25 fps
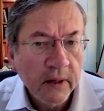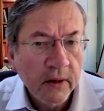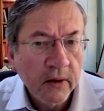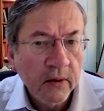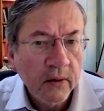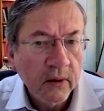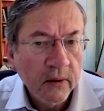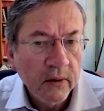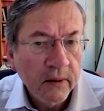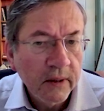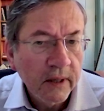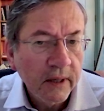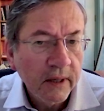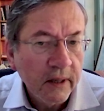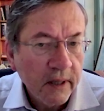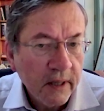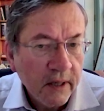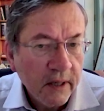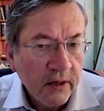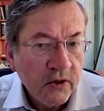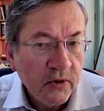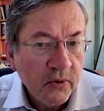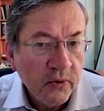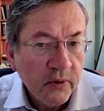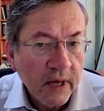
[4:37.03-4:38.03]

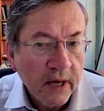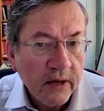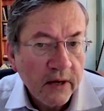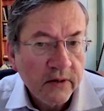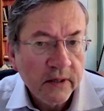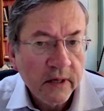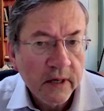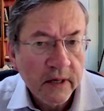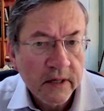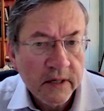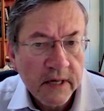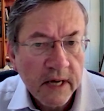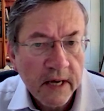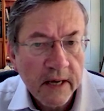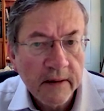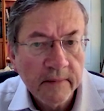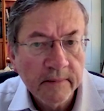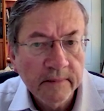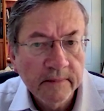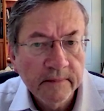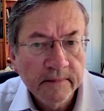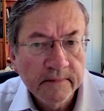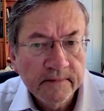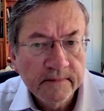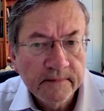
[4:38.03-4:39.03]
in 2010.
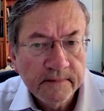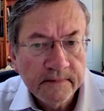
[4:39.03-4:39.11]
